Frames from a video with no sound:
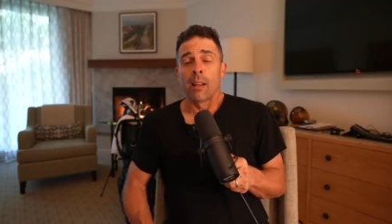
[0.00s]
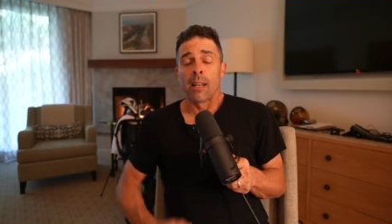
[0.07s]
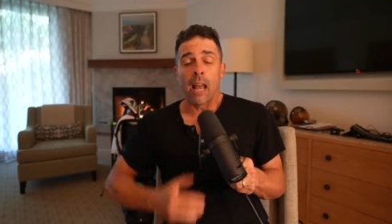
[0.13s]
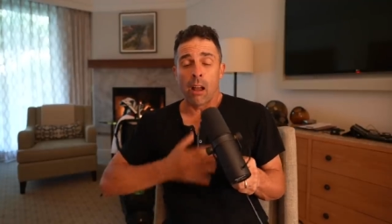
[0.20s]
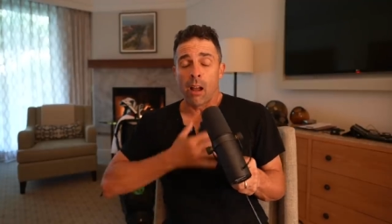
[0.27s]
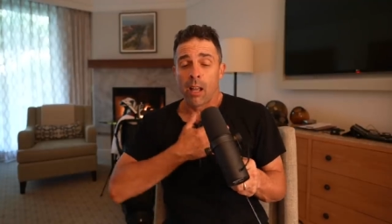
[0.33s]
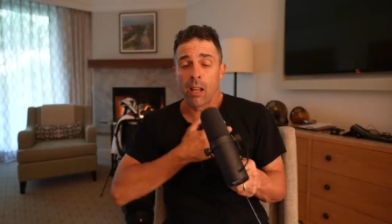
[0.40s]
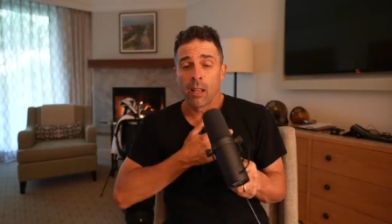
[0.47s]

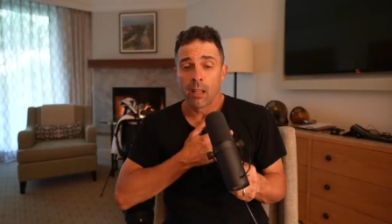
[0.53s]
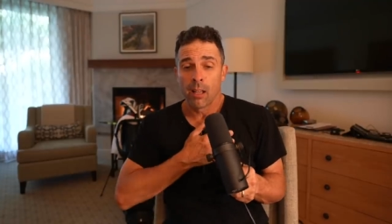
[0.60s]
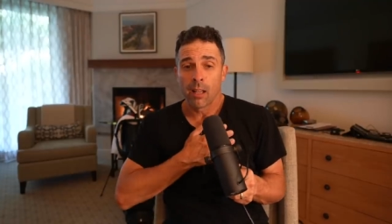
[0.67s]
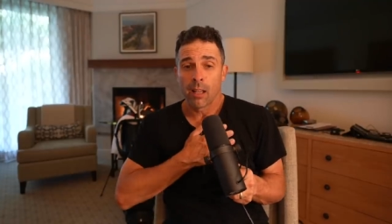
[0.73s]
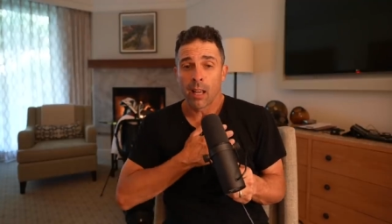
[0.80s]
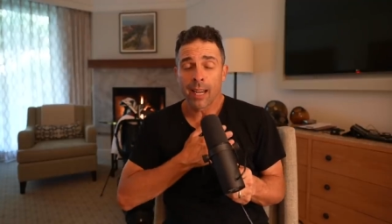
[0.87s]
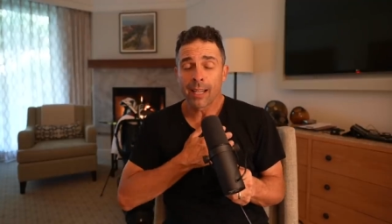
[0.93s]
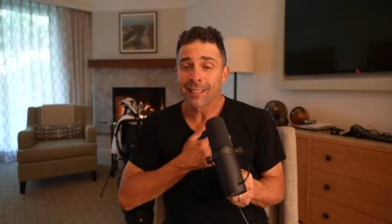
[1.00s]
Now,
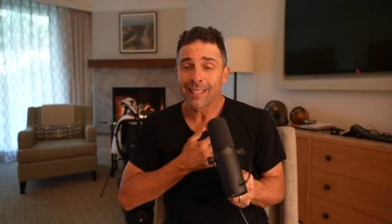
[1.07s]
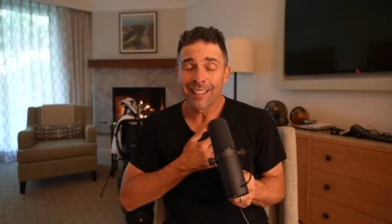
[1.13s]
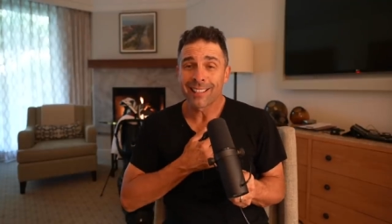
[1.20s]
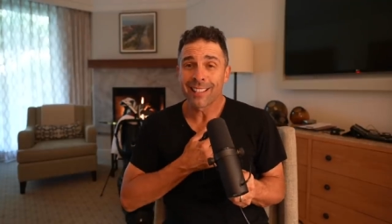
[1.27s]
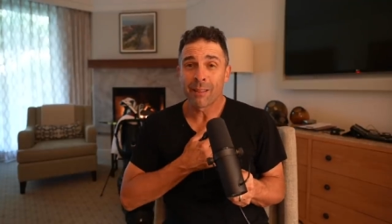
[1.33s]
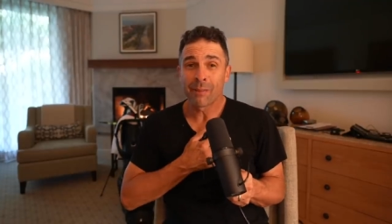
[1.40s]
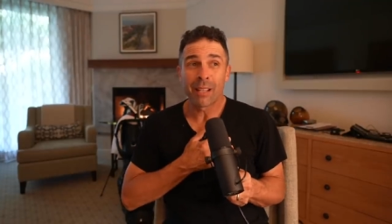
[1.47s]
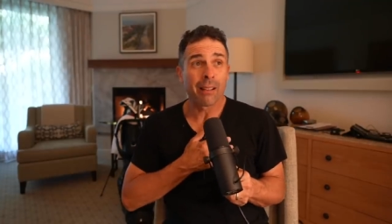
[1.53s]
I could say the
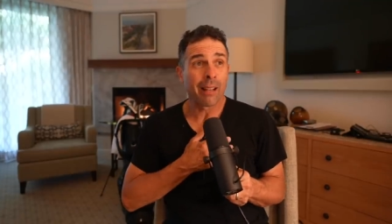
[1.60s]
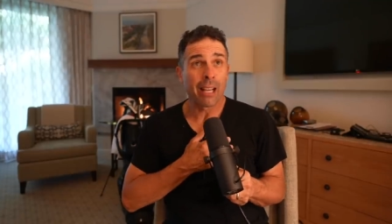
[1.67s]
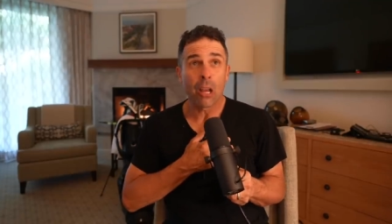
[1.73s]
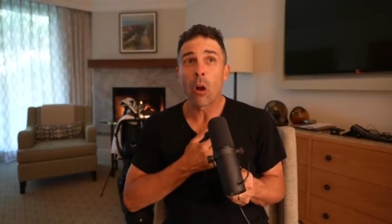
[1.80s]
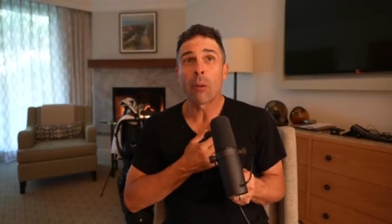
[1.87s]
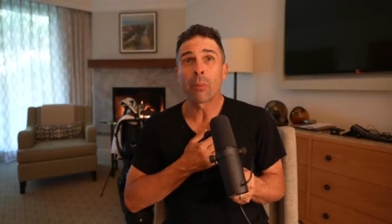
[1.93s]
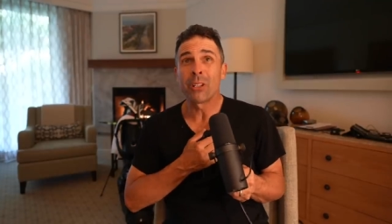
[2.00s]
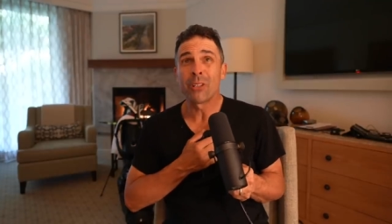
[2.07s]
same thing, like,
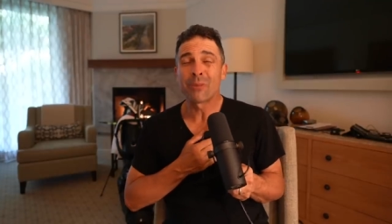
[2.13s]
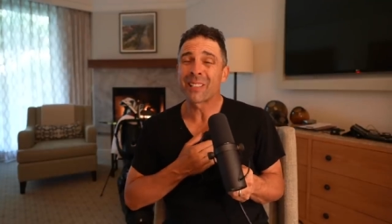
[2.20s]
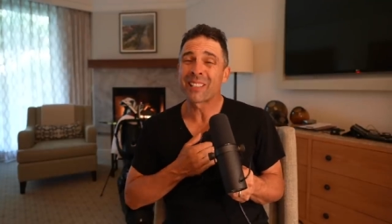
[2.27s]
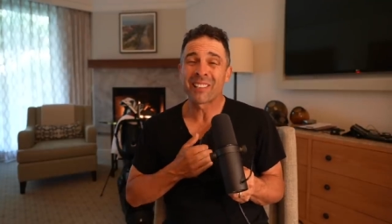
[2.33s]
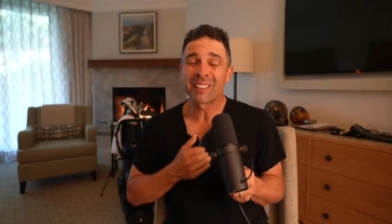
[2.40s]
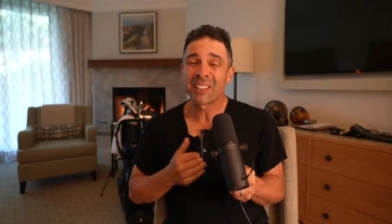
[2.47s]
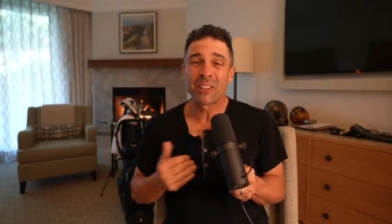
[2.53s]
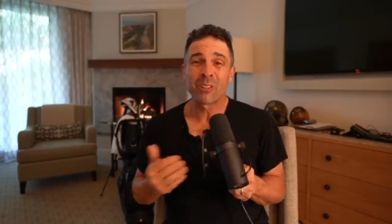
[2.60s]
oh, I'm gonna use my
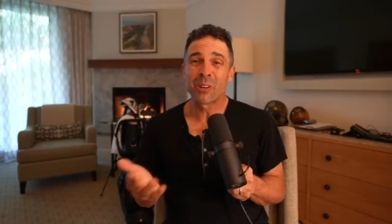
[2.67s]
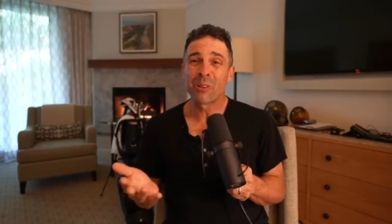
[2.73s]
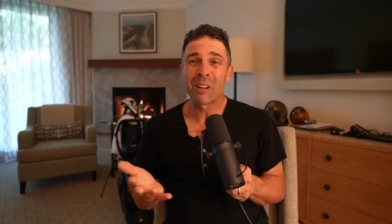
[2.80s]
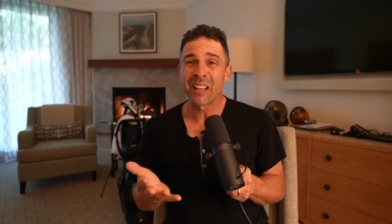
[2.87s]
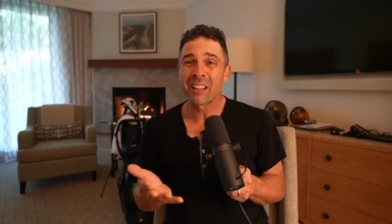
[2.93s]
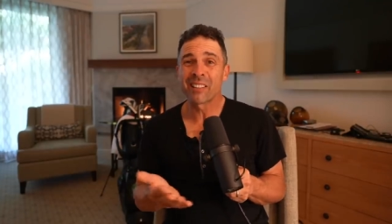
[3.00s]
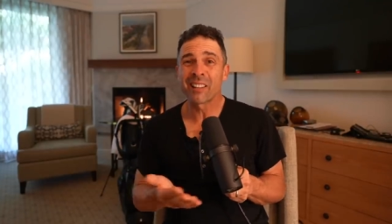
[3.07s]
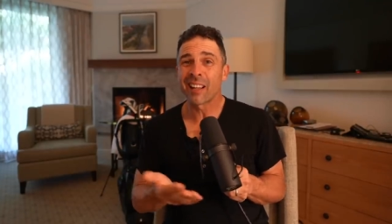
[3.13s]
sixty degree
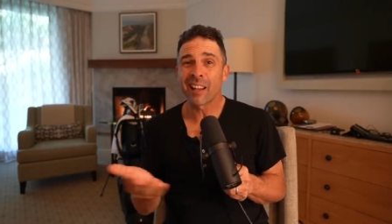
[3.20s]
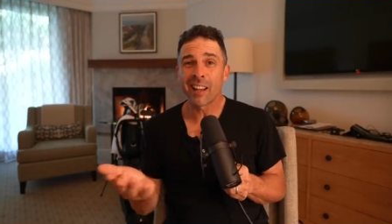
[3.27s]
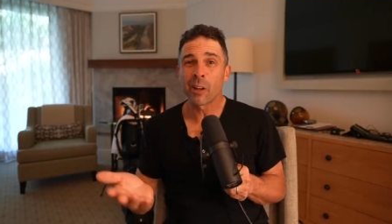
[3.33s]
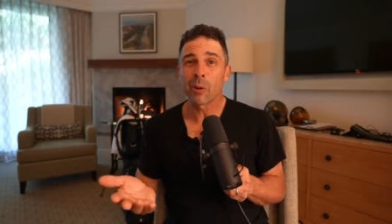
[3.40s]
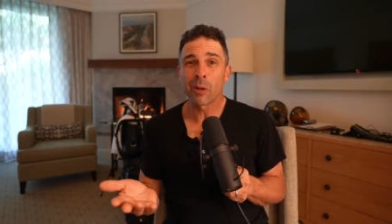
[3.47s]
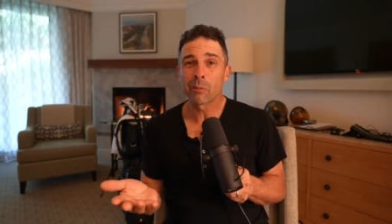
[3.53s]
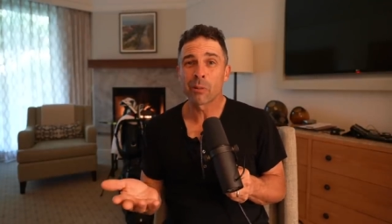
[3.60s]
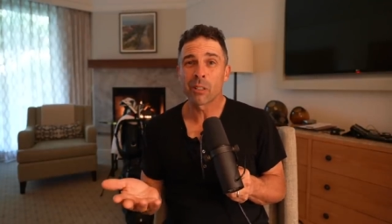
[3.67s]
wedge, like I
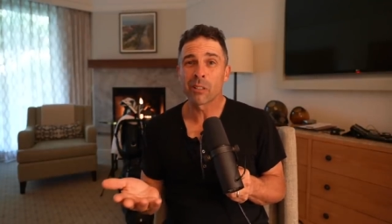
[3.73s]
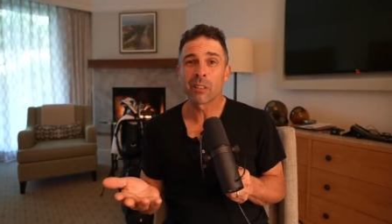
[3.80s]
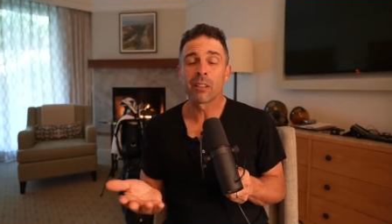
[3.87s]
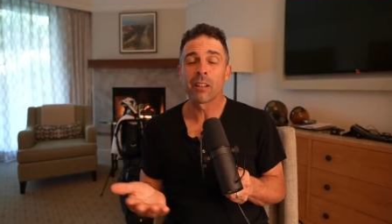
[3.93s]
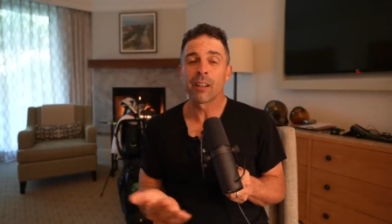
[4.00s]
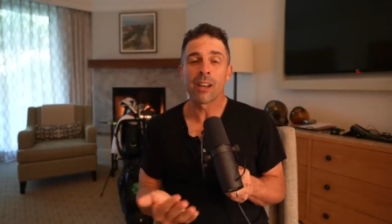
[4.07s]
know what I'm doing.